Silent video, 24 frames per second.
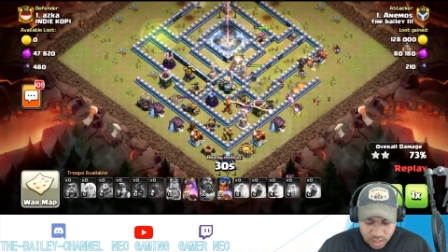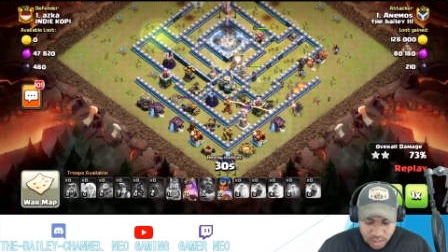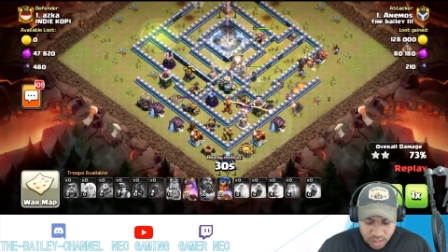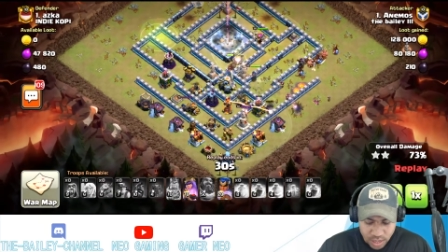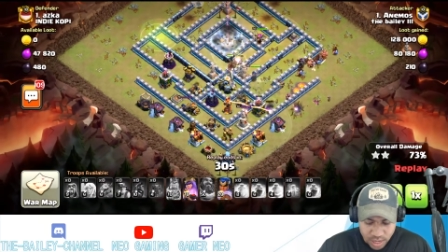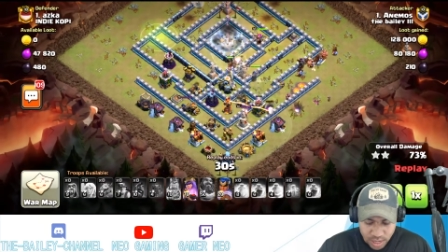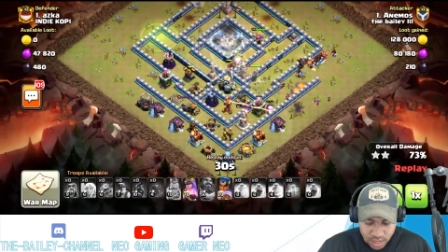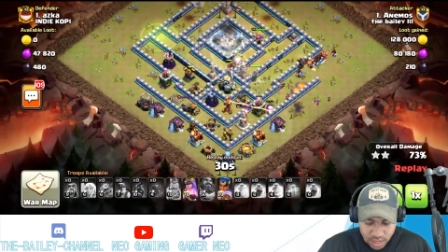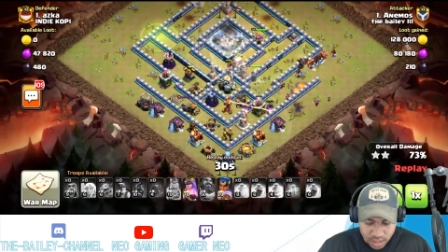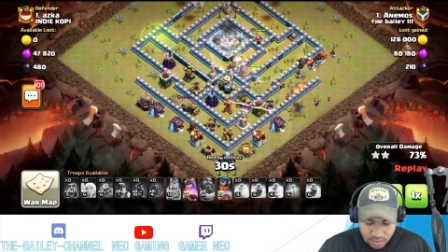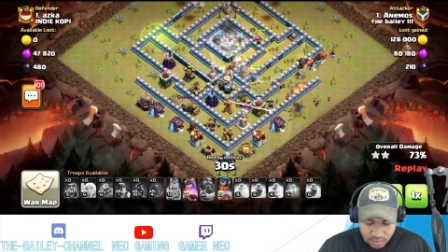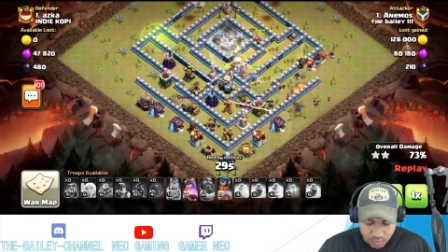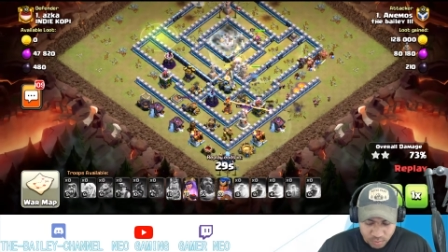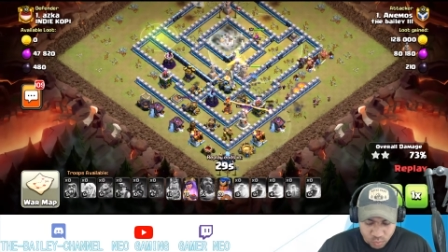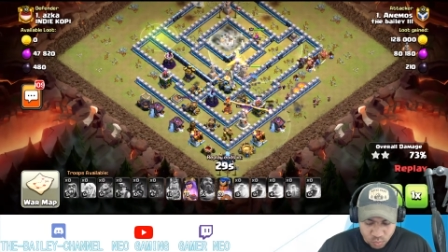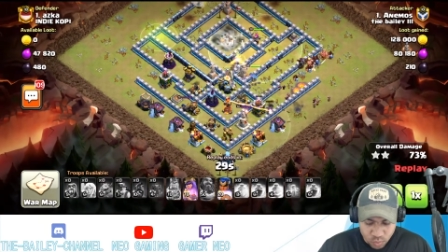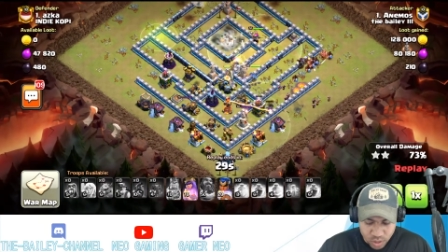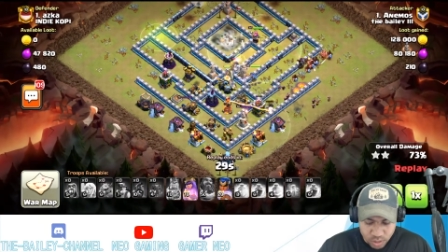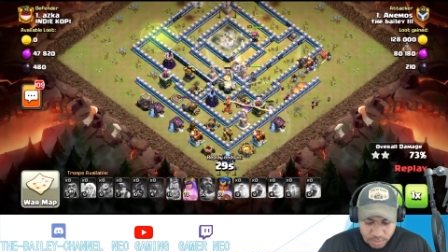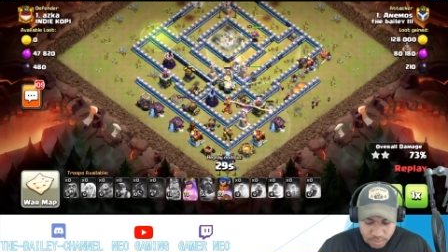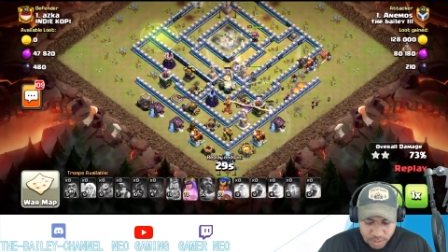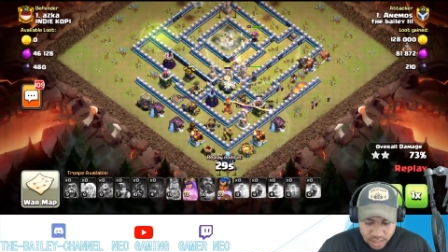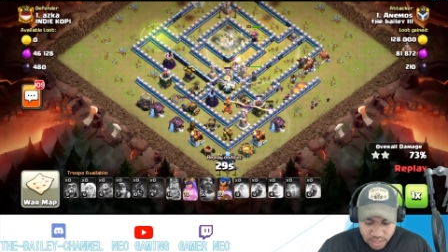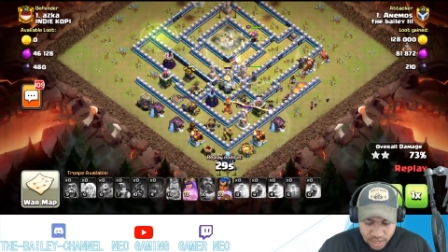Would
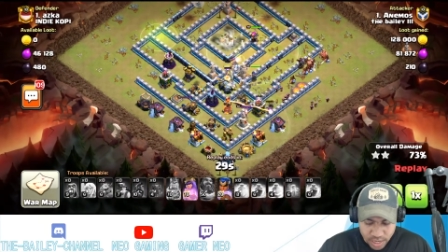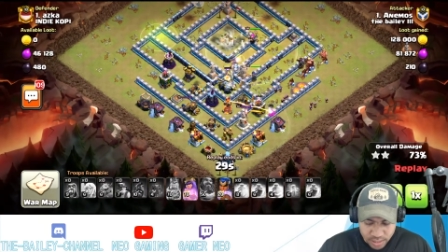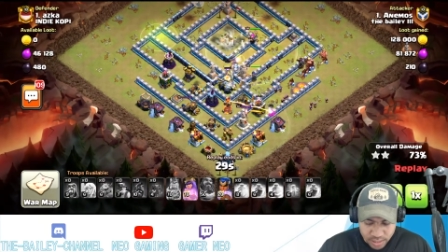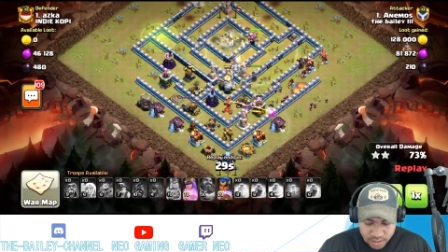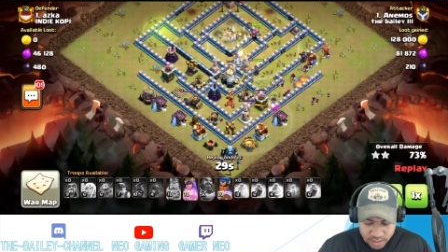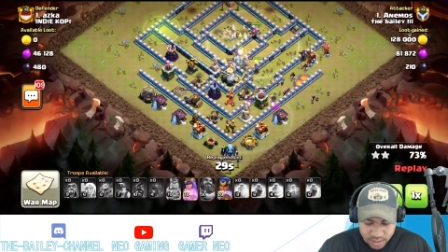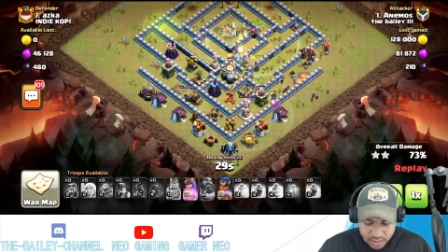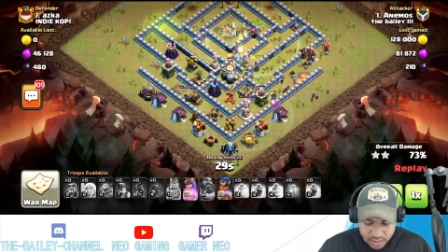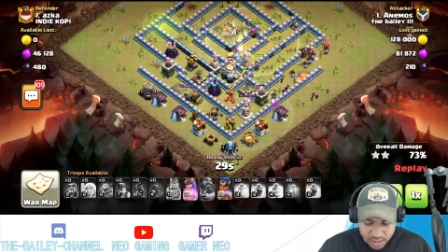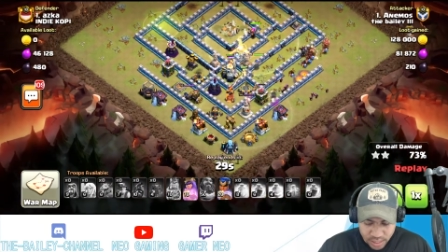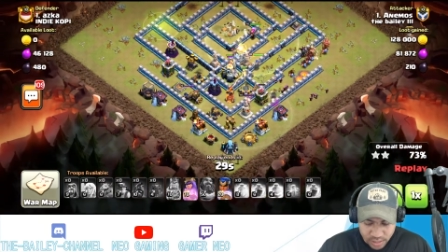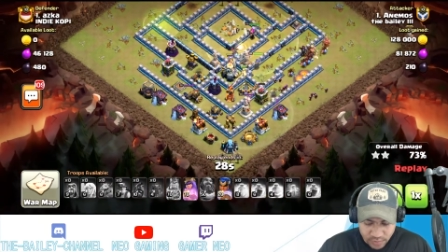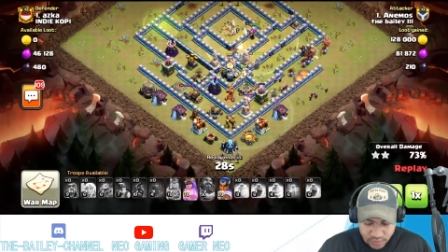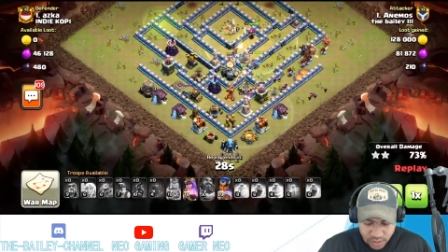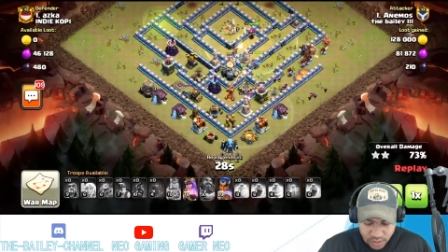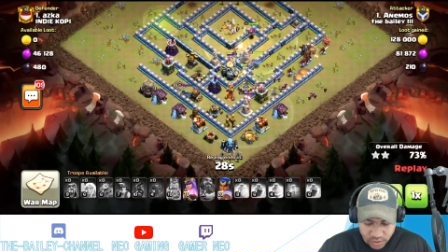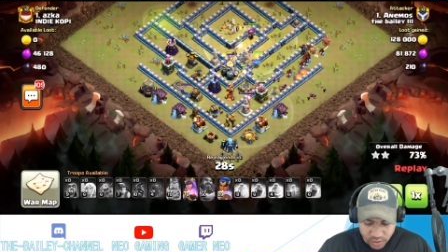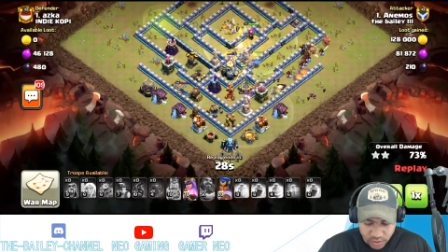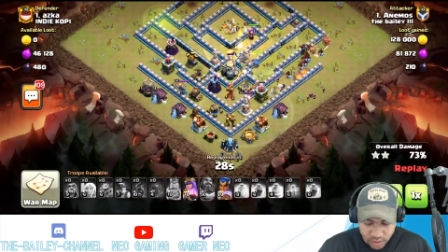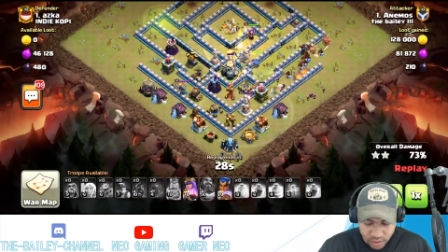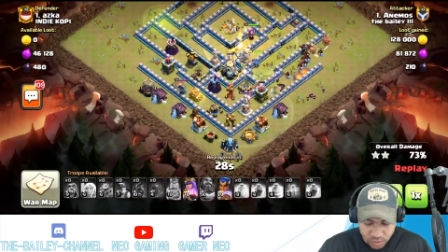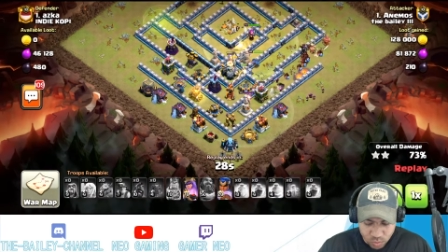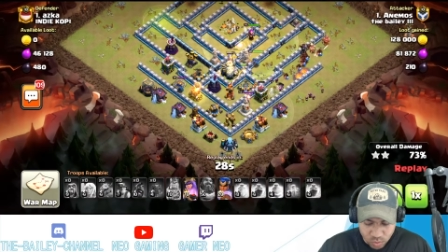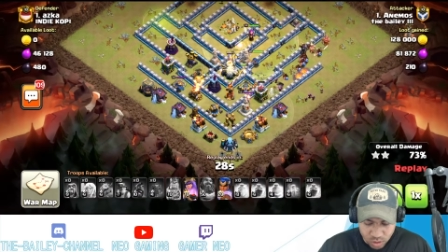have been nice to save that
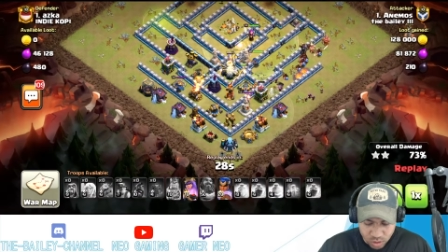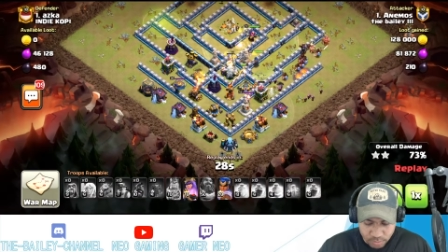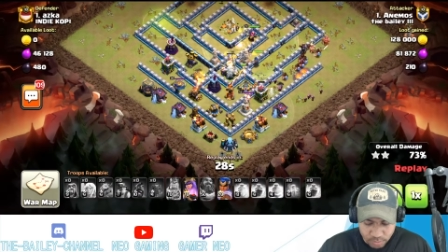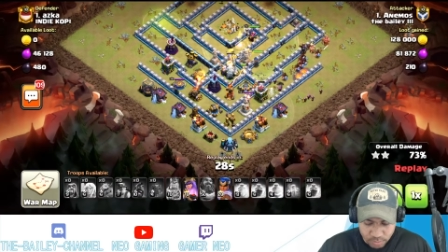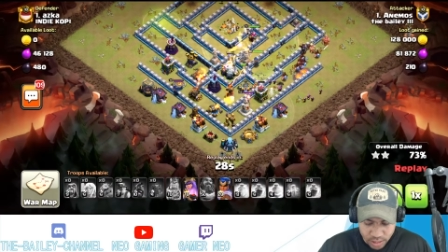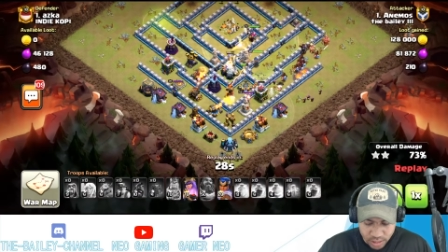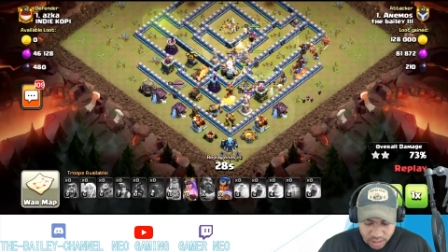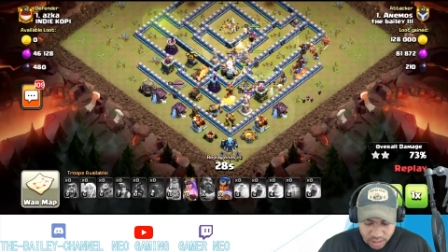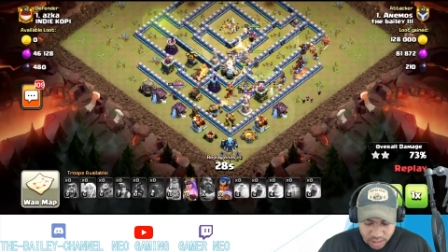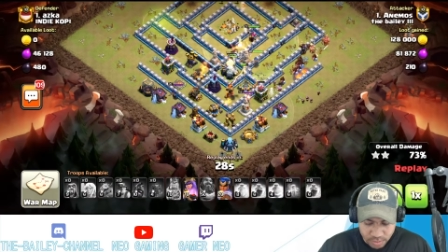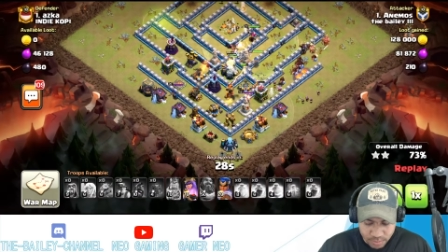Grand Warden ability,